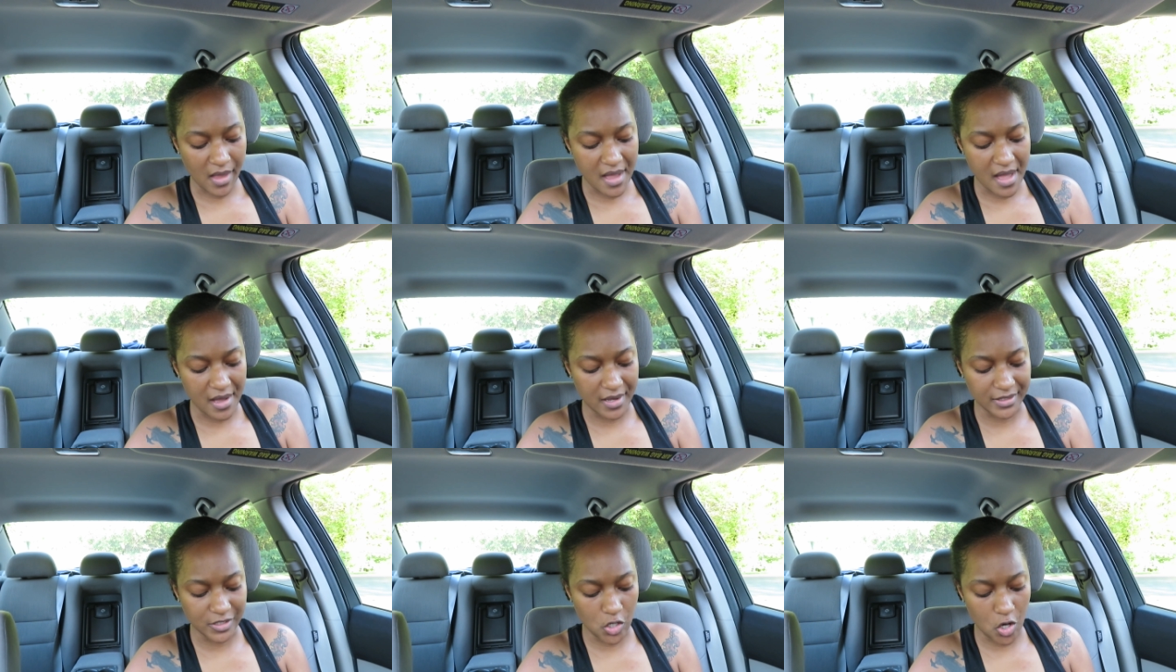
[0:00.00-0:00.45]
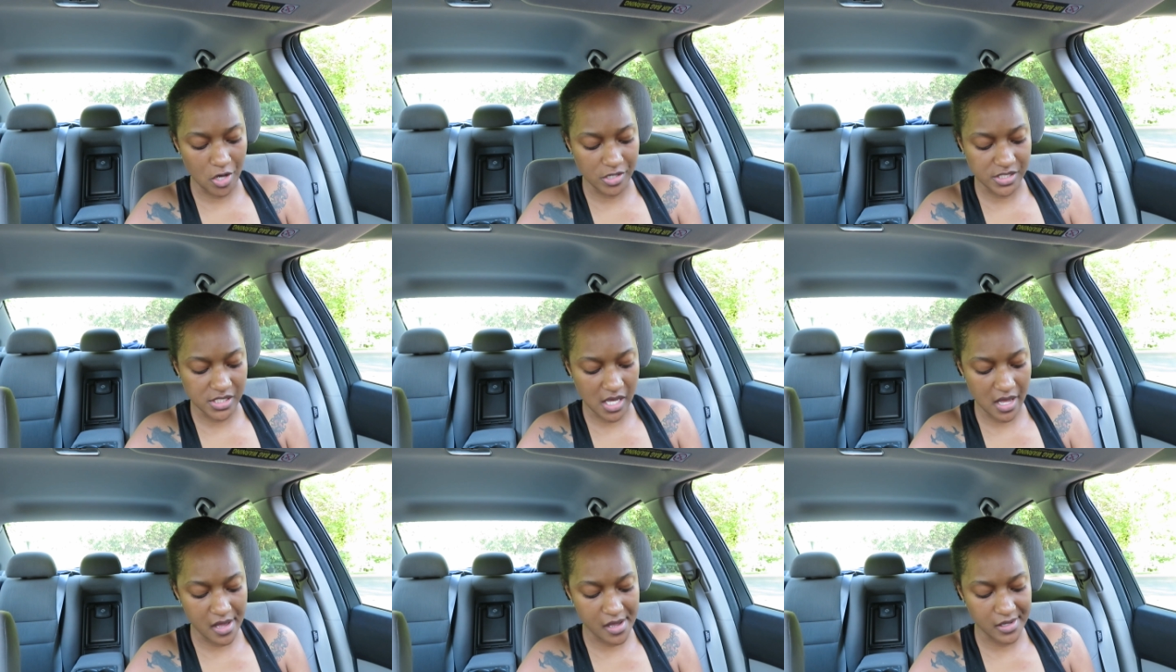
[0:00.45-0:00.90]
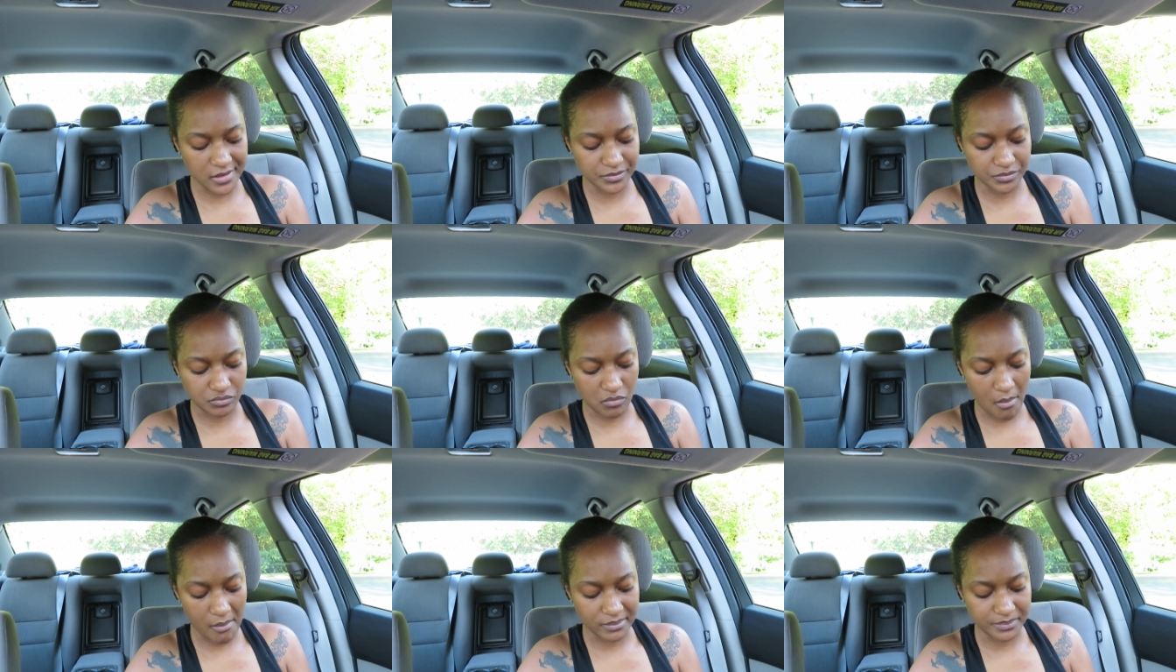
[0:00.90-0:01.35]
Like go outside,
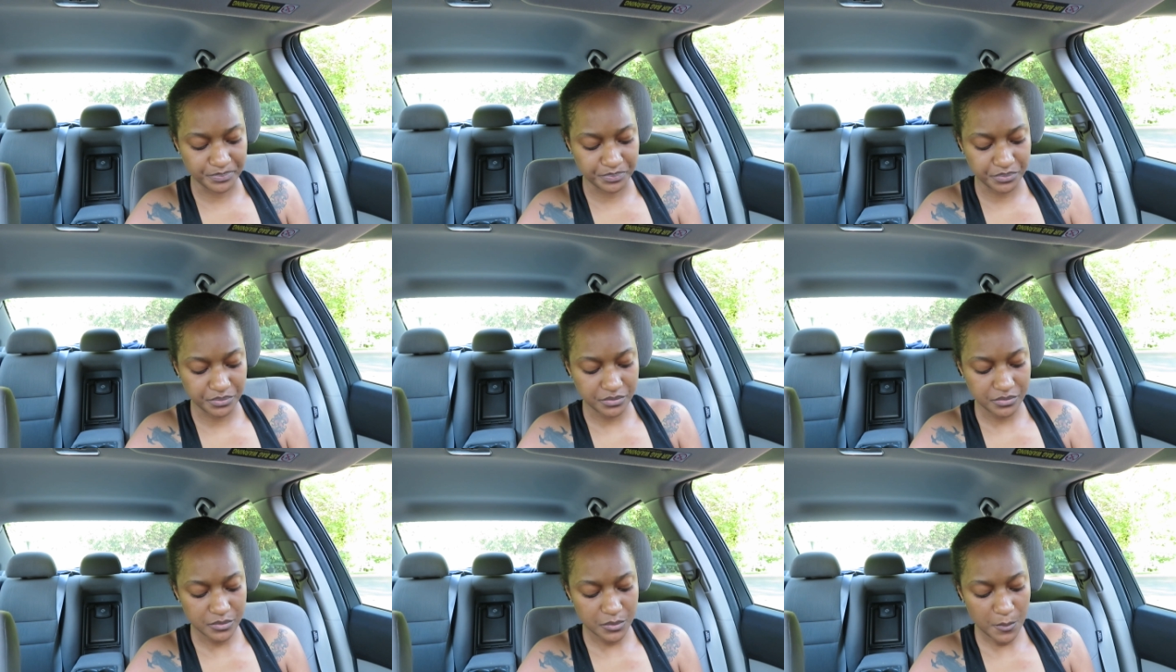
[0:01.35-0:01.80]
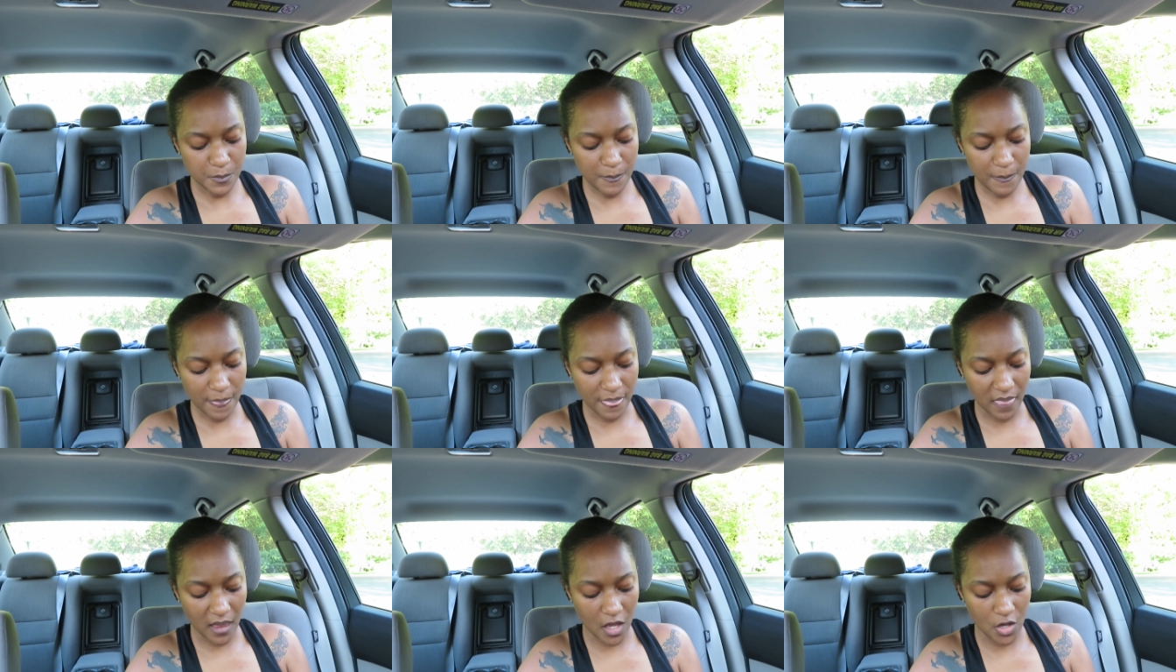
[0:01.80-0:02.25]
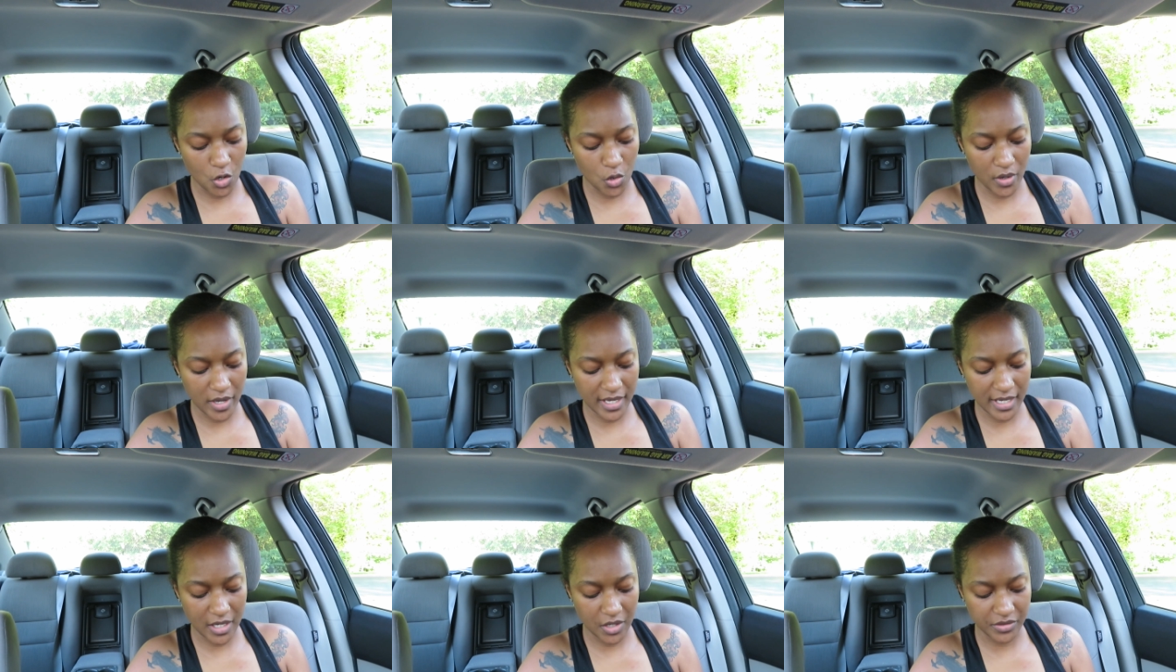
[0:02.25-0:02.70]
go
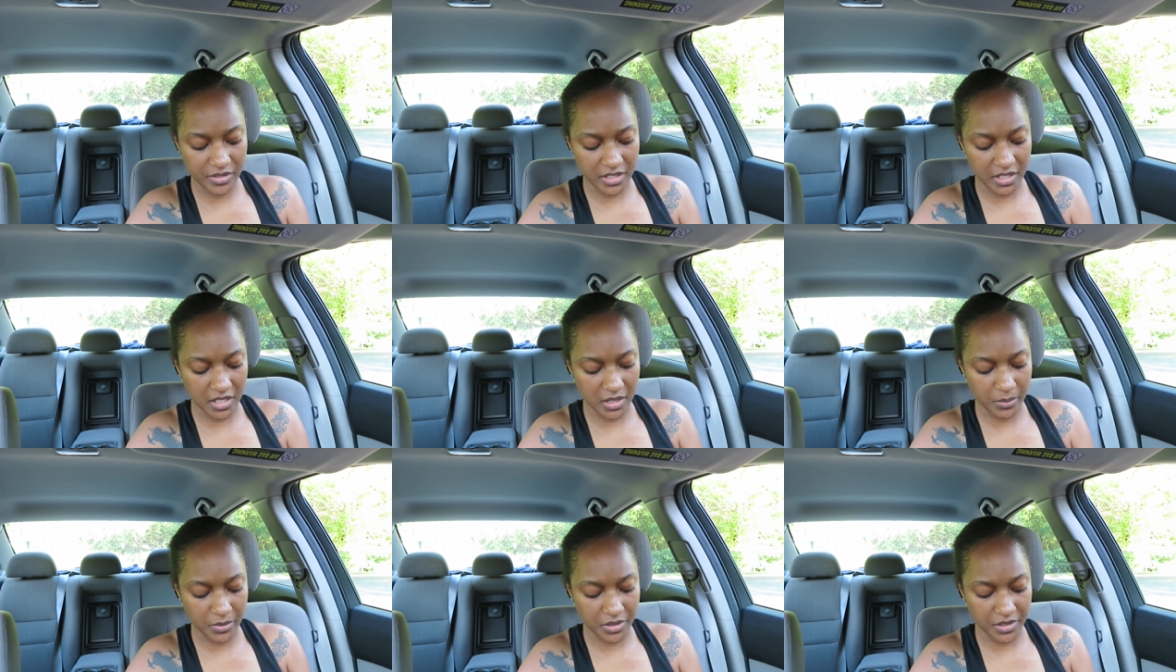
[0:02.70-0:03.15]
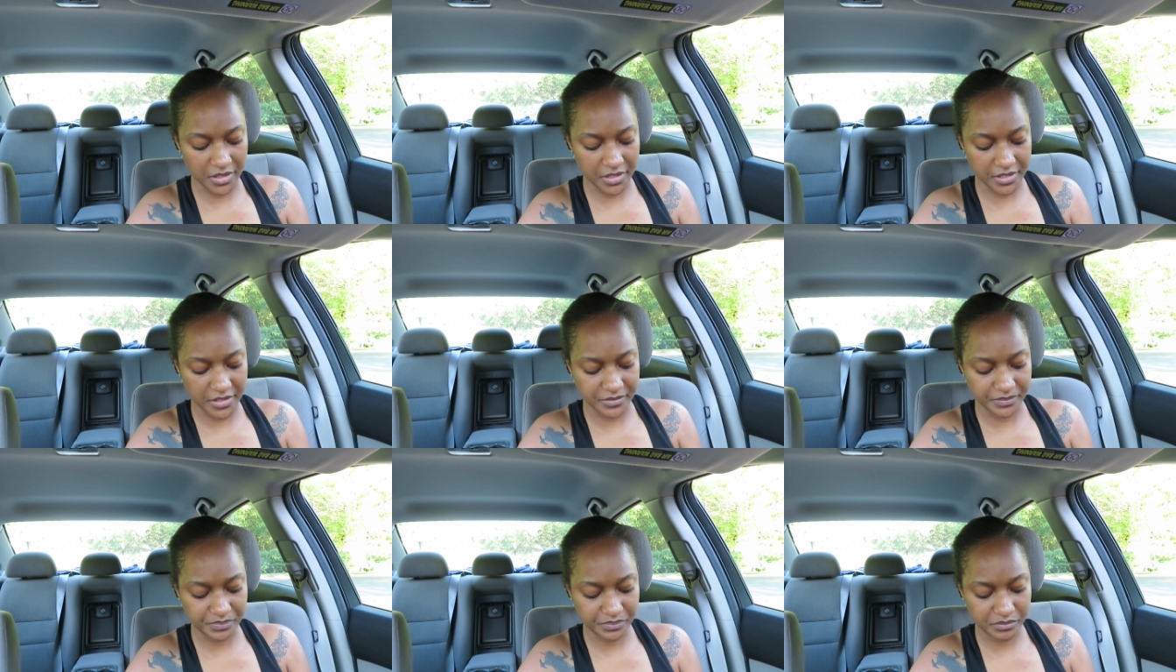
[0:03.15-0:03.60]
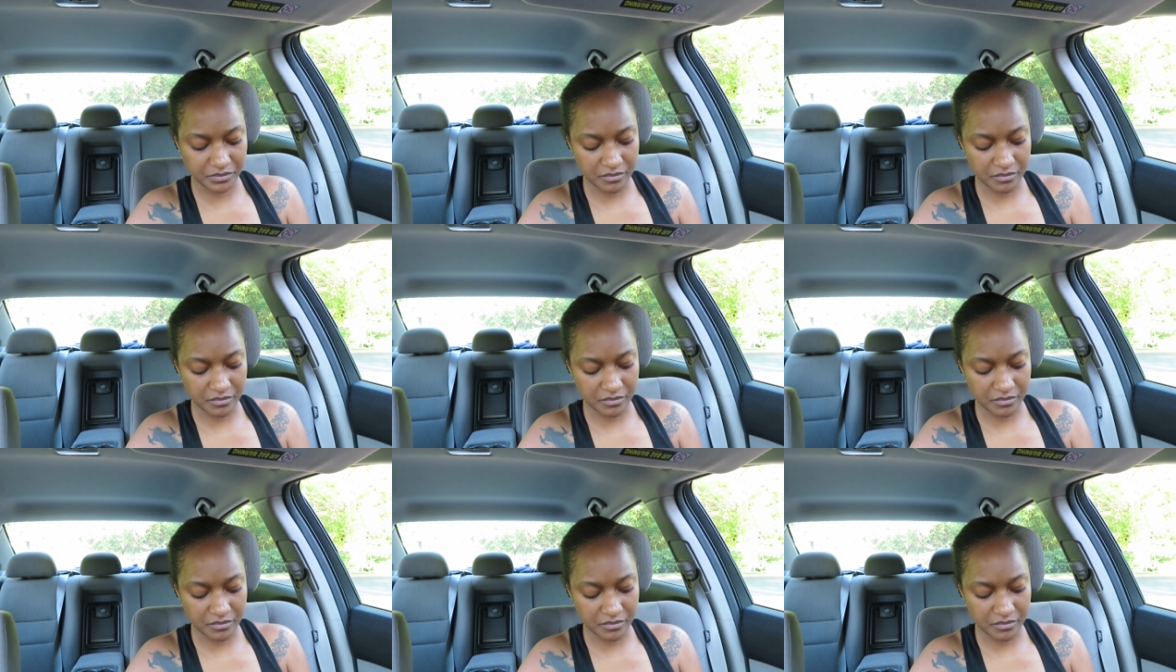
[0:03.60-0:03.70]
hang out in the neighborhood,